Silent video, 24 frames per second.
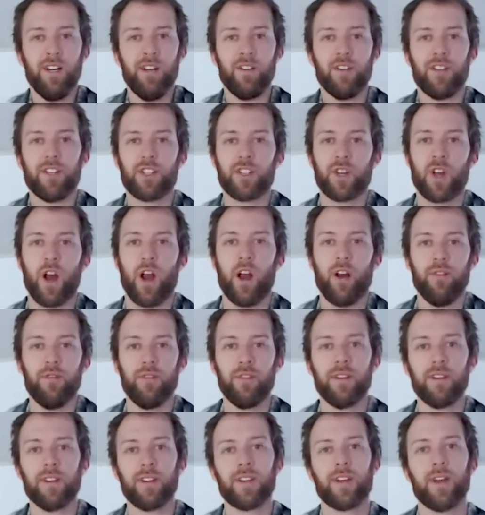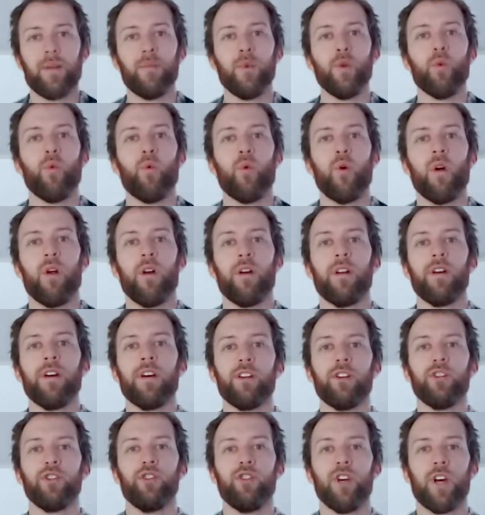The scarf can be worn
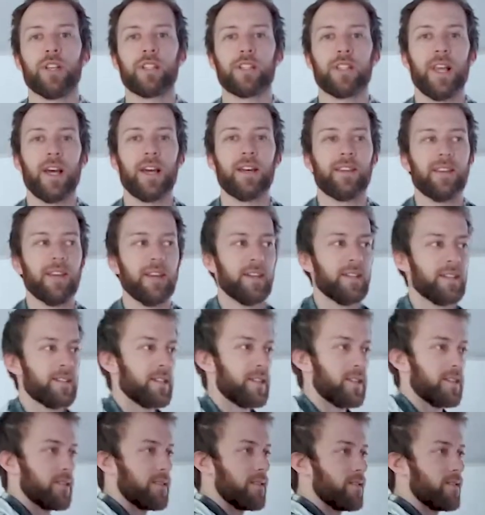just like this.